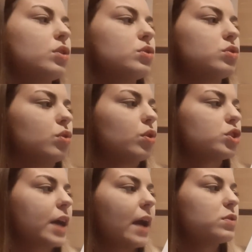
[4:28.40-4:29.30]
George
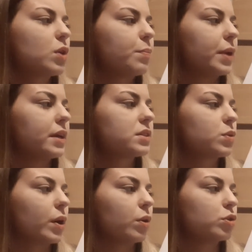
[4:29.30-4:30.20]
came to a big
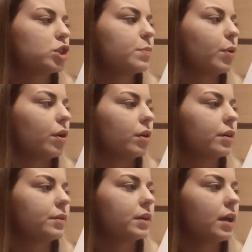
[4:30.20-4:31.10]
squelchy bog.
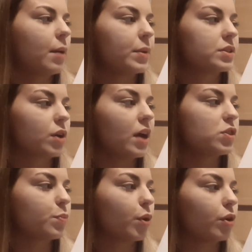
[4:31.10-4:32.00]
Beside the
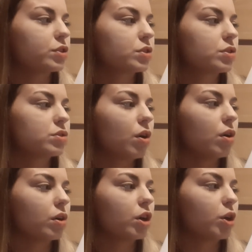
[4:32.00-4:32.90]
bog stood a
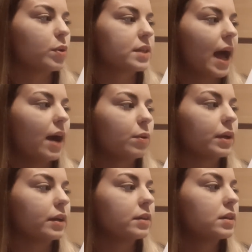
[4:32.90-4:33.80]
dog who was
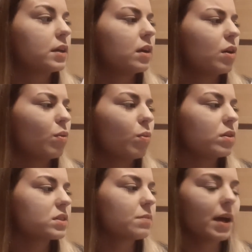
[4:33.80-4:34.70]
howling.
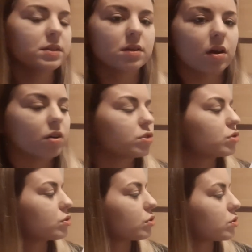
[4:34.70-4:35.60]
"What's the matter?" asked
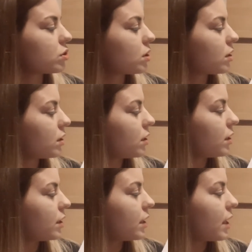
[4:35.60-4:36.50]
George.
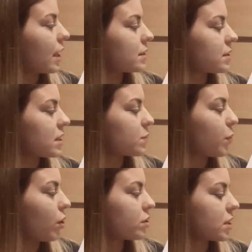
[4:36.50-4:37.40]
"It's this
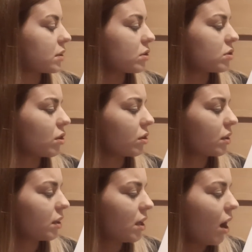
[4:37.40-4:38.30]
bog," said the dog.
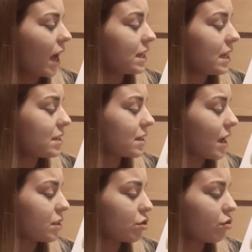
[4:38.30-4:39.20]
"I need to
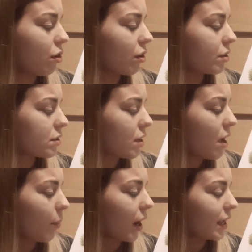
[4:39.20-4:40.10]
get across,
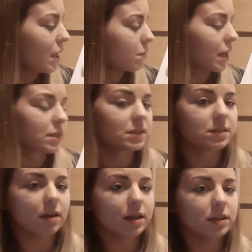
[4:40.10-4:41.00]
but I keep getting
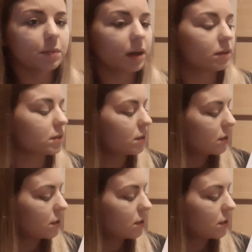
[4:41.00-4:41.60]
stuck in the mud.